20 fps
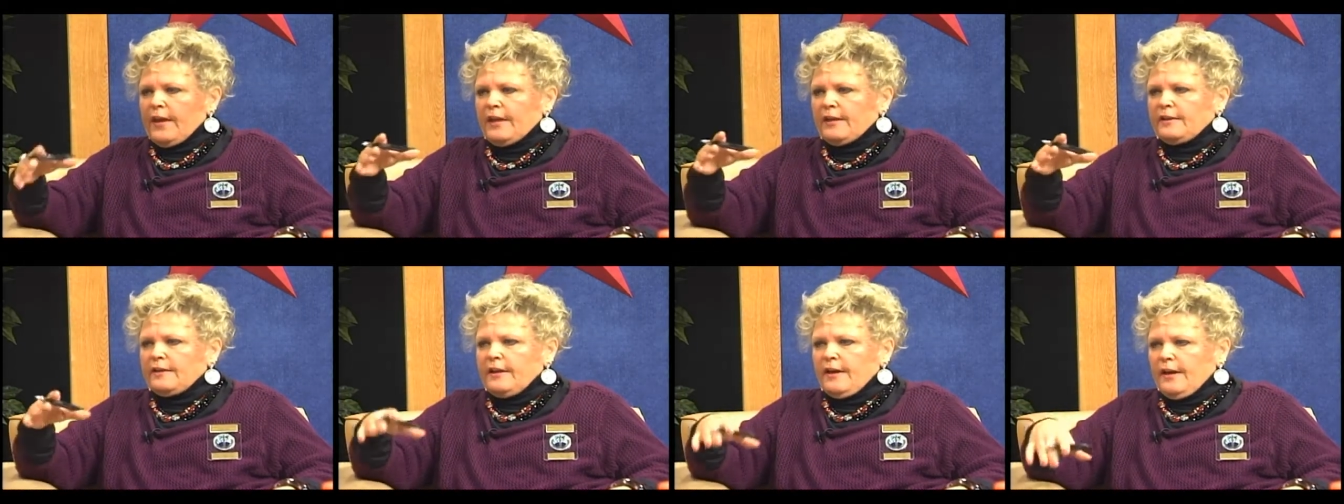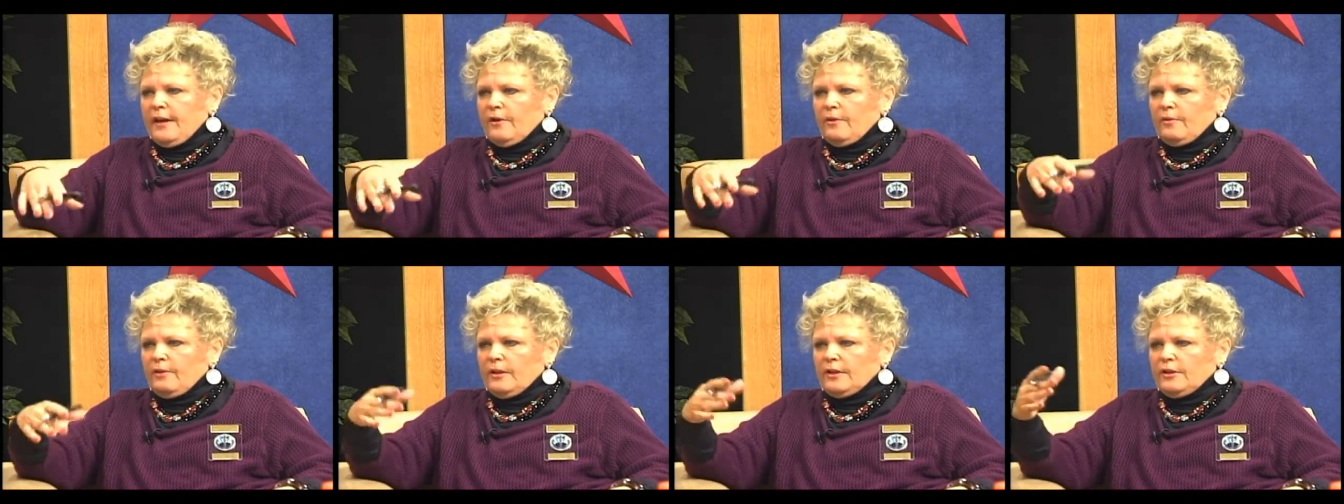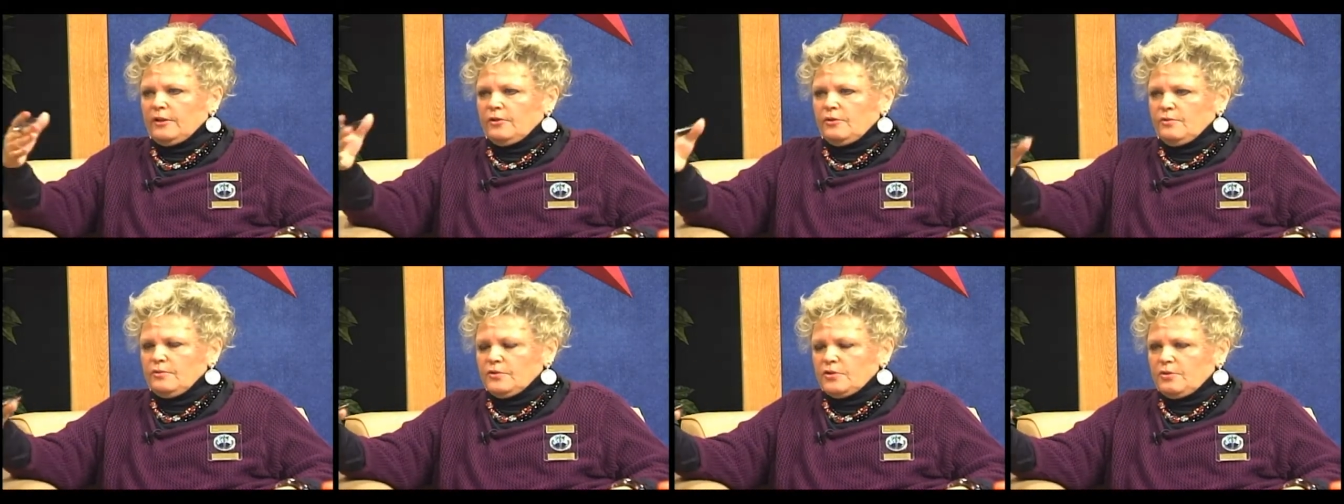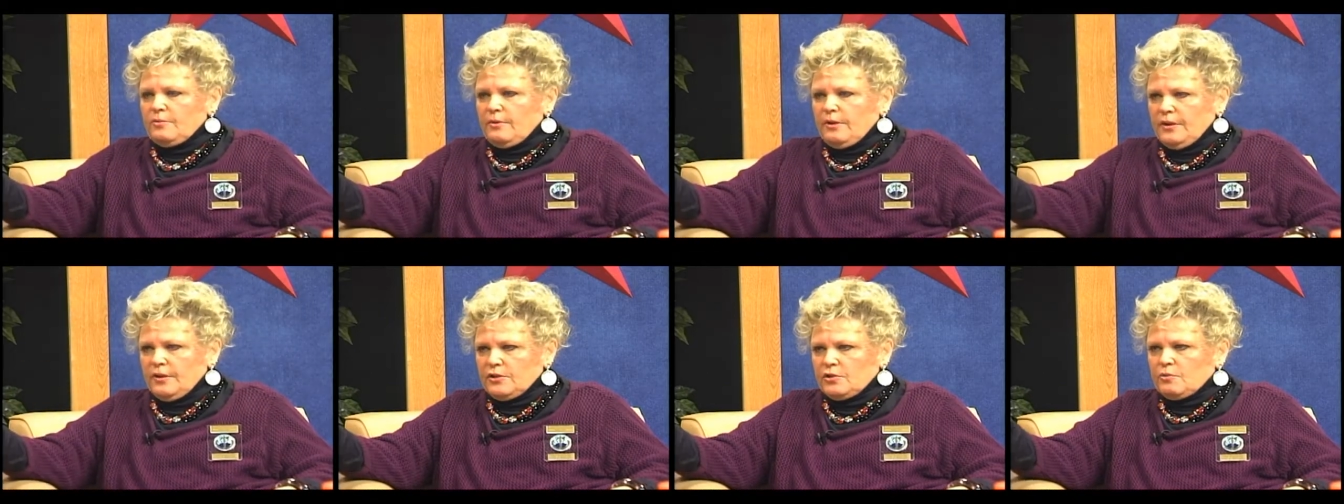And now, and it used
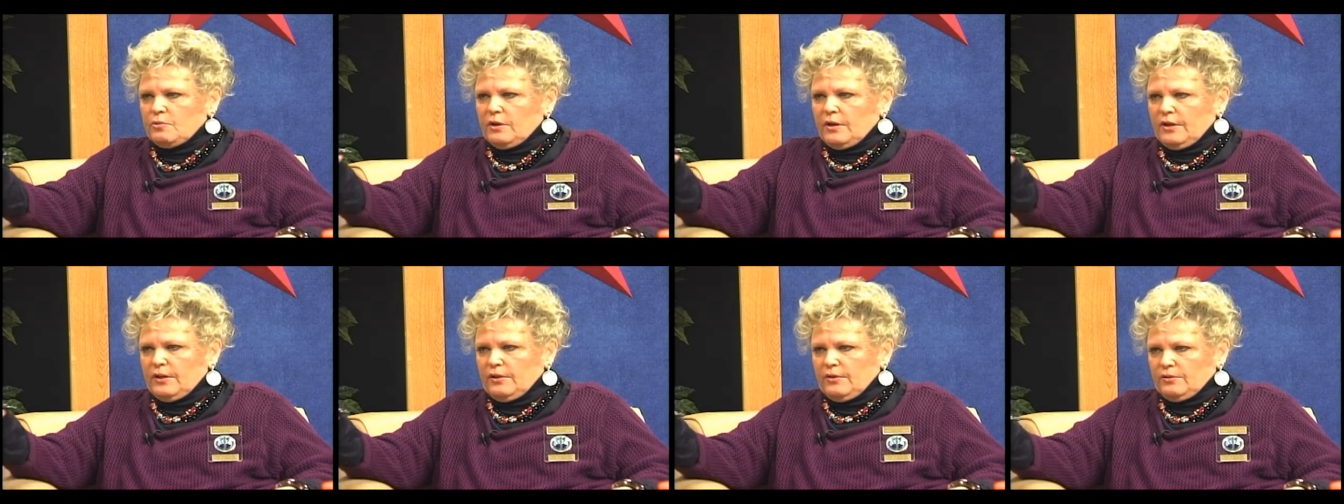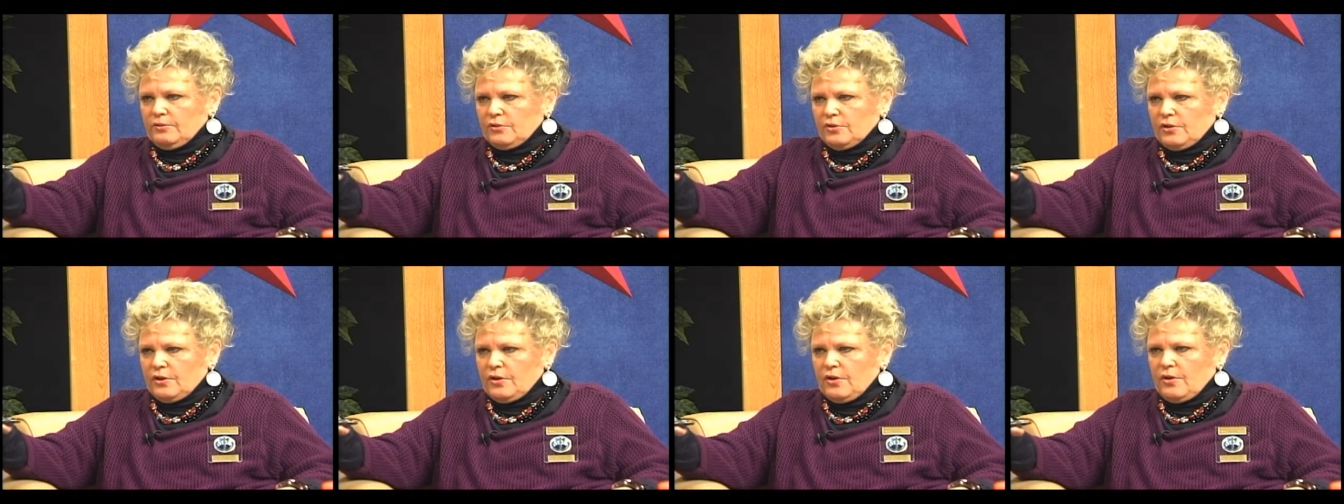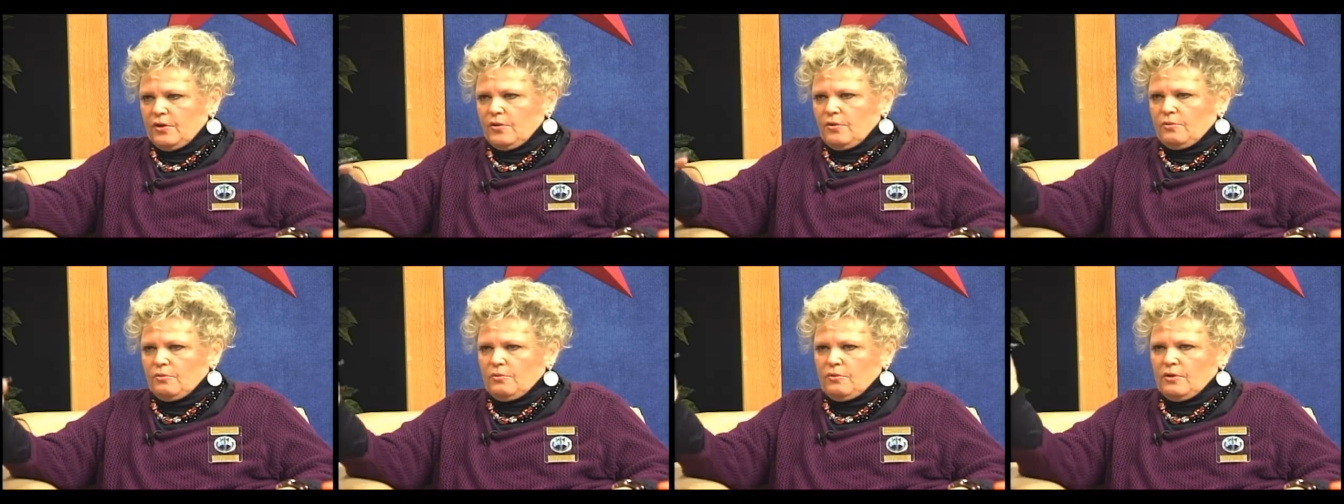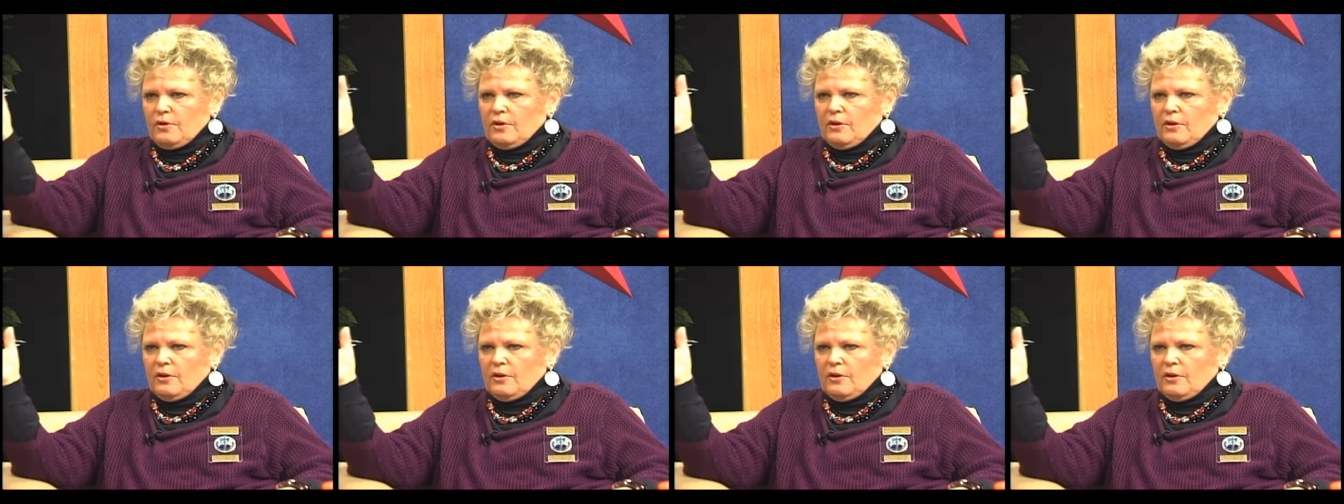to be 20 years ago,